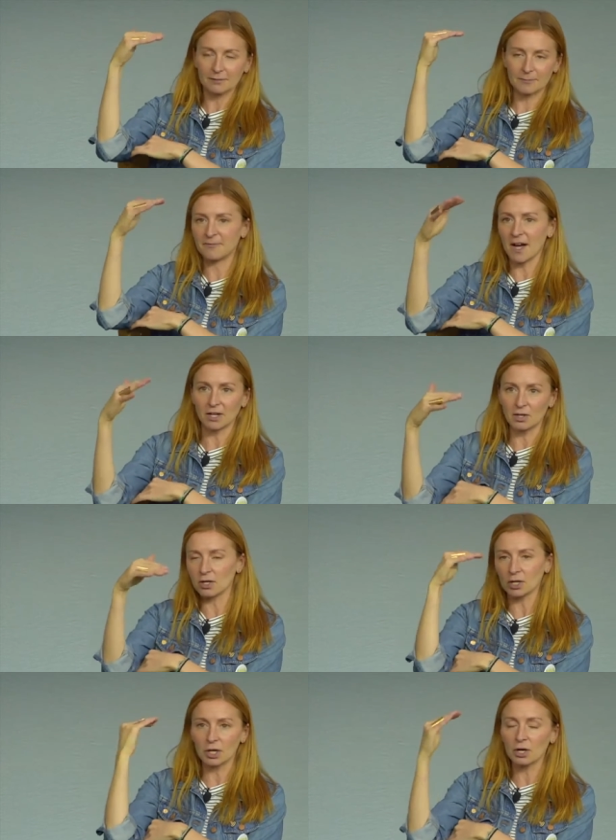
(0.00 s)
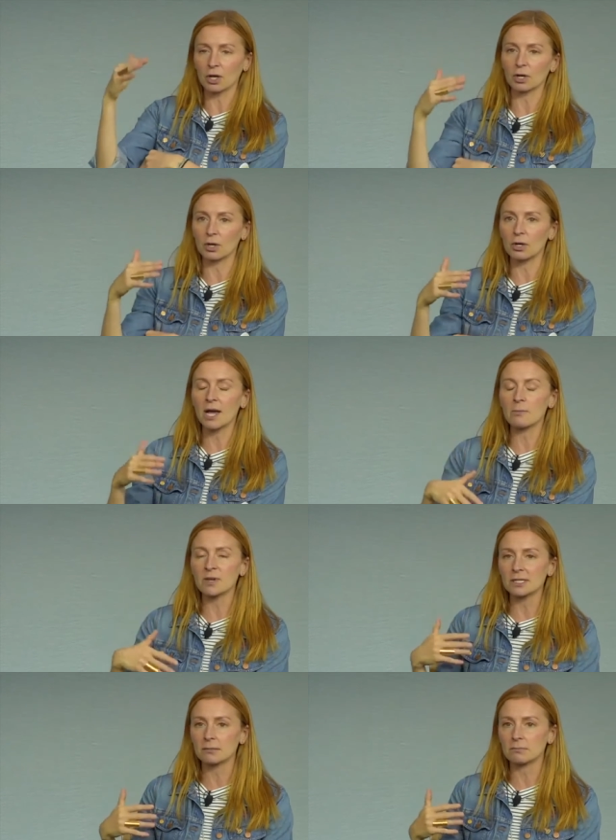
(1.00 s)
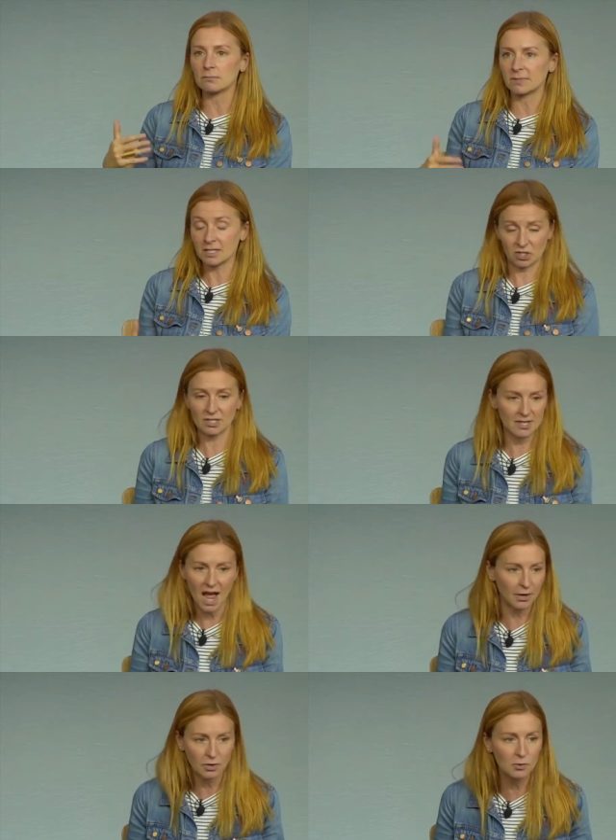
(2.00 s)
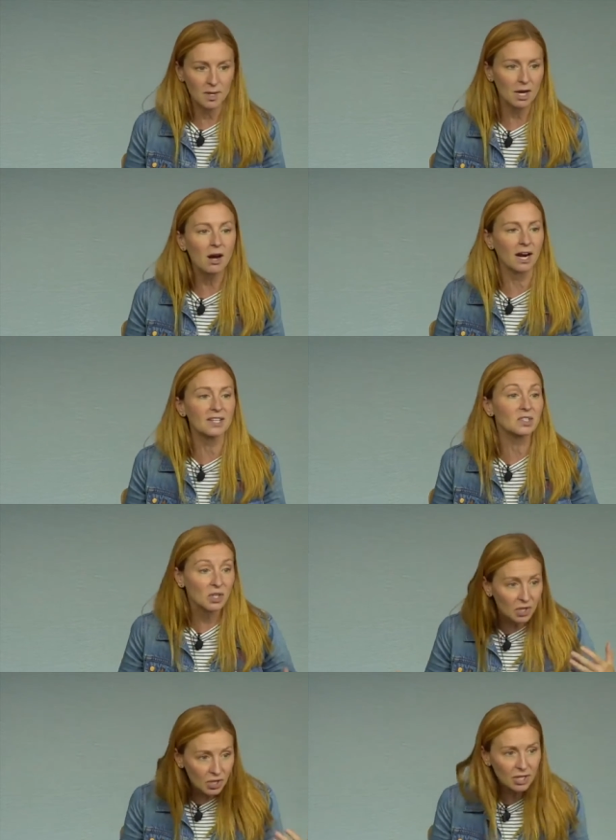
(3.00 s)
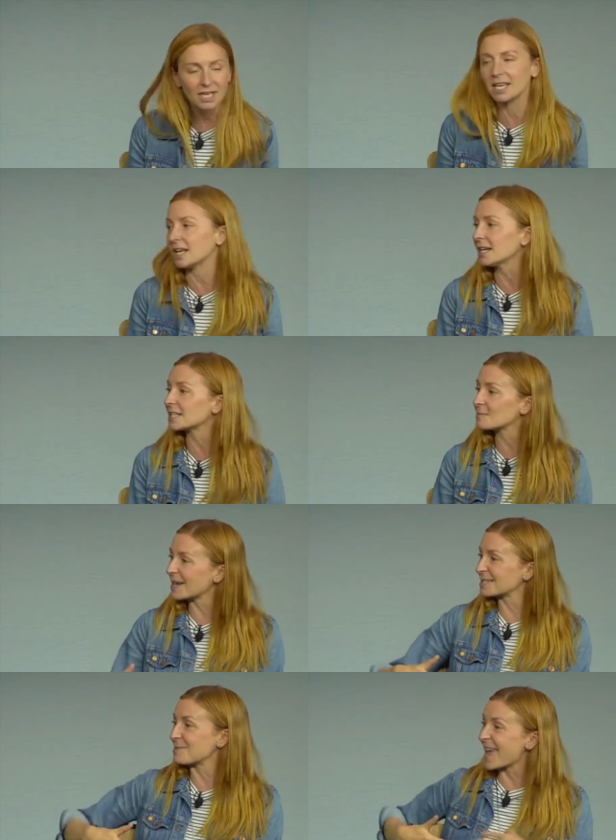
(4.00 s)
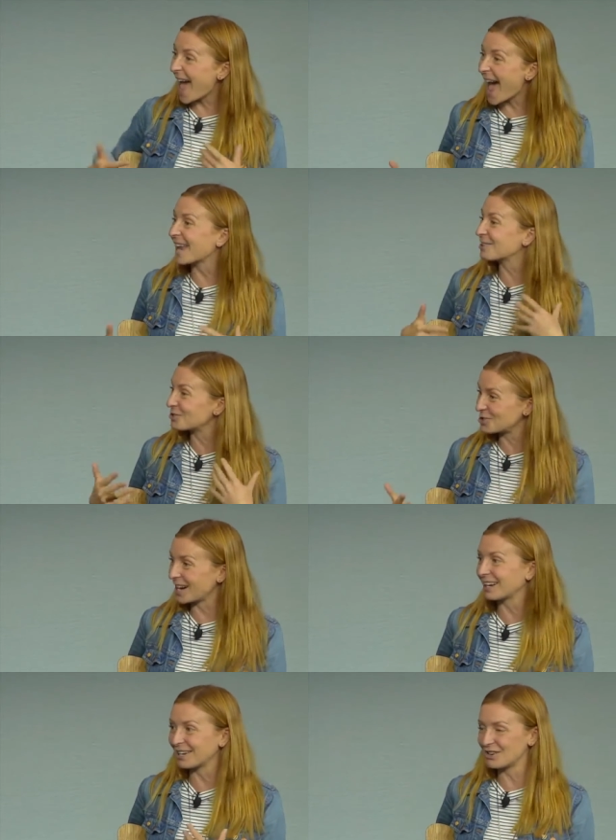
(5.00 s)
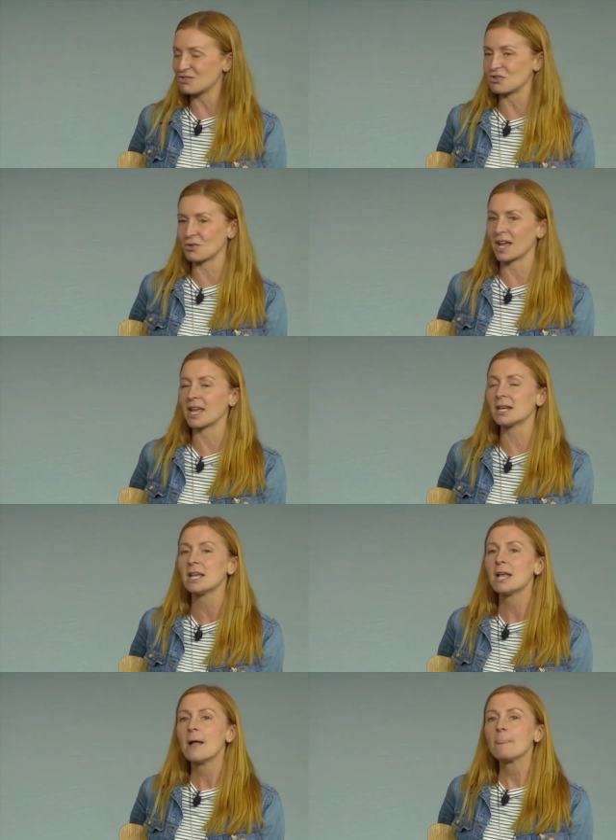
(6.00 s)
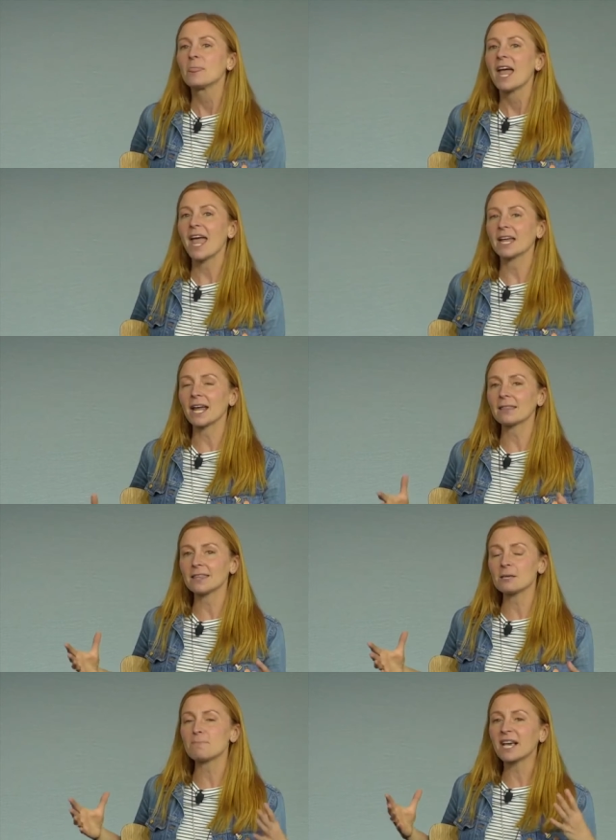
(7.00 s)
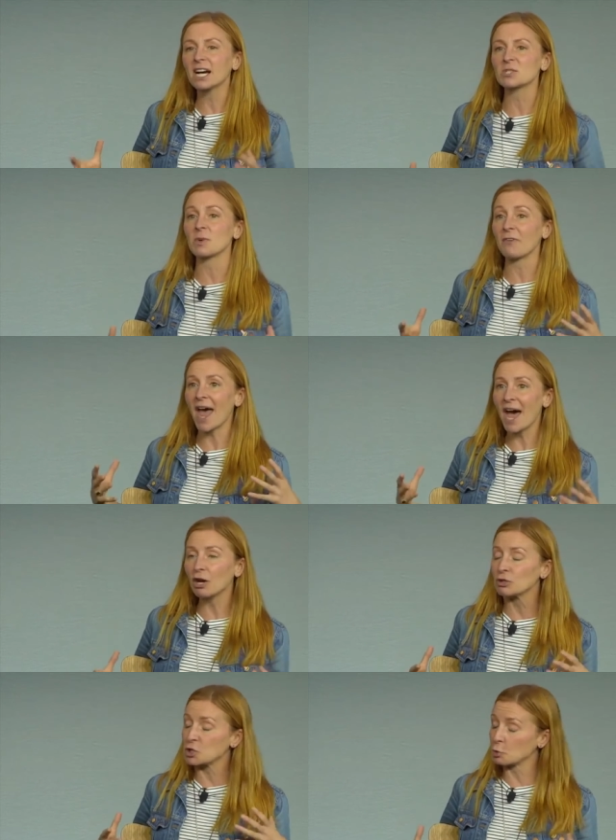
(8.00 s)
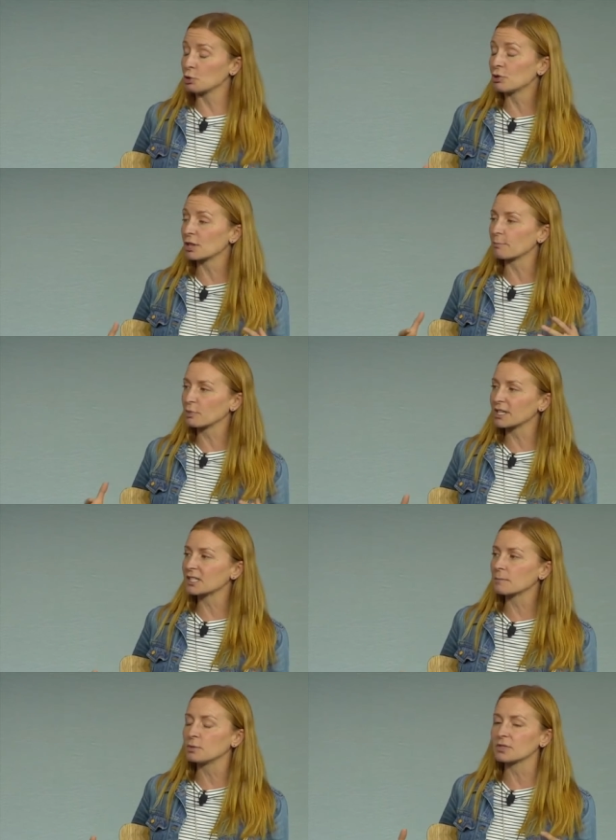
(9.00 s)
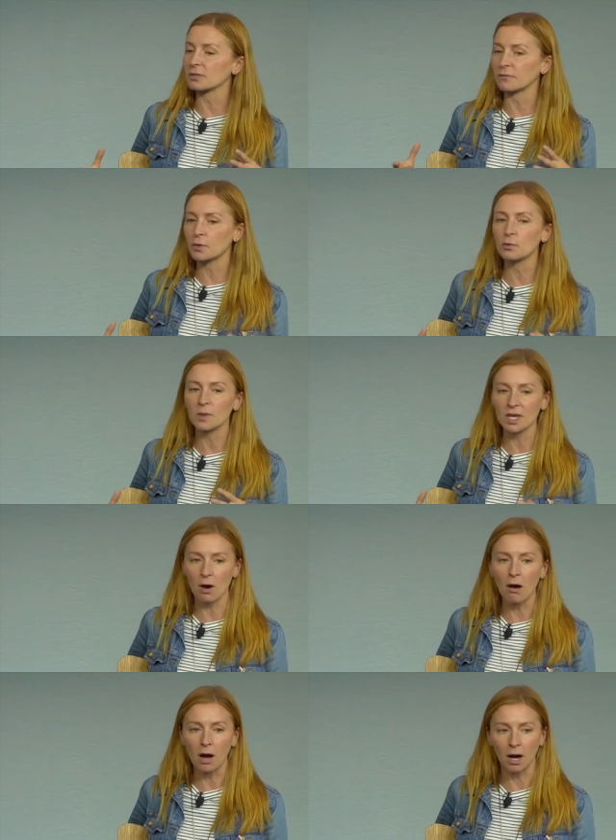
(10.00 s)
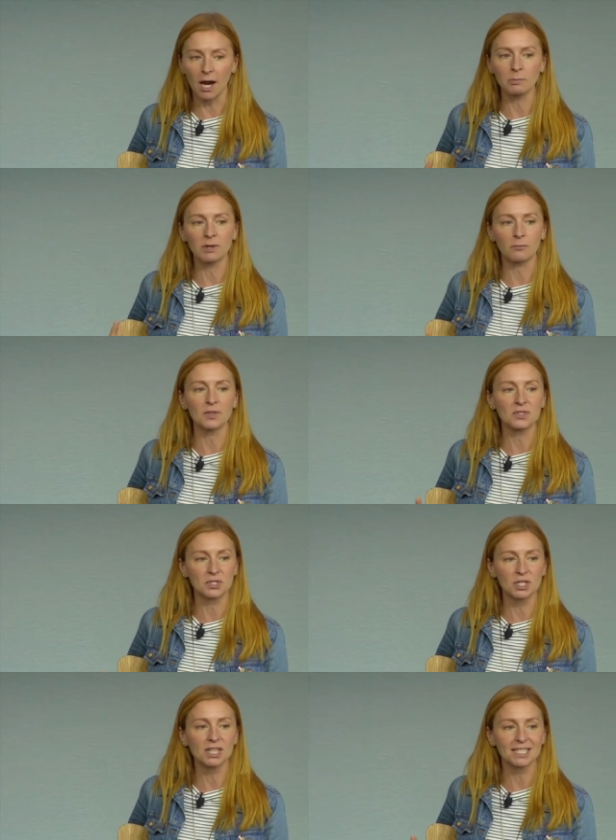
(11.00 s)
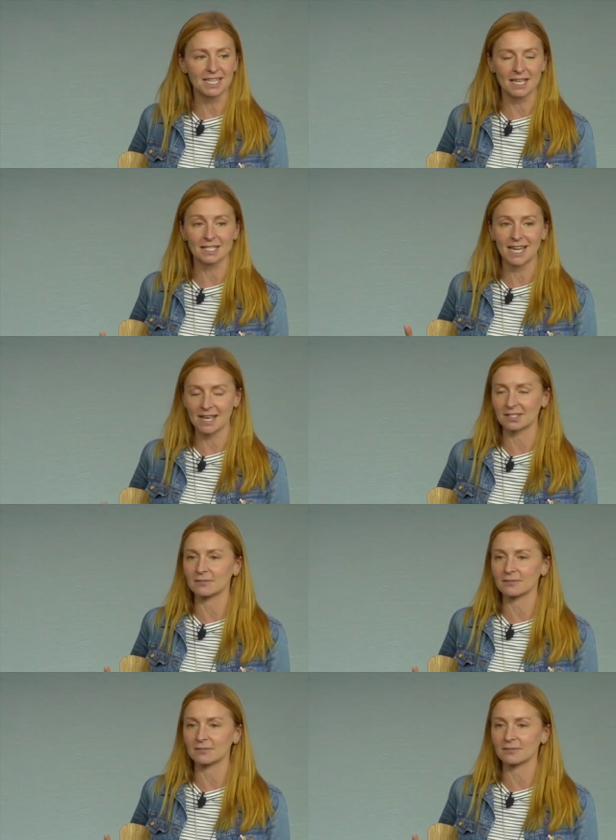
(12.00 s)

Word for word: funnel or hurdle, and we that's just not who we are. It's a cookie. It's yeah. meant to be had and shared and enjoyed. And I think because we've held true to the principles of who we are and we've withstood the t- test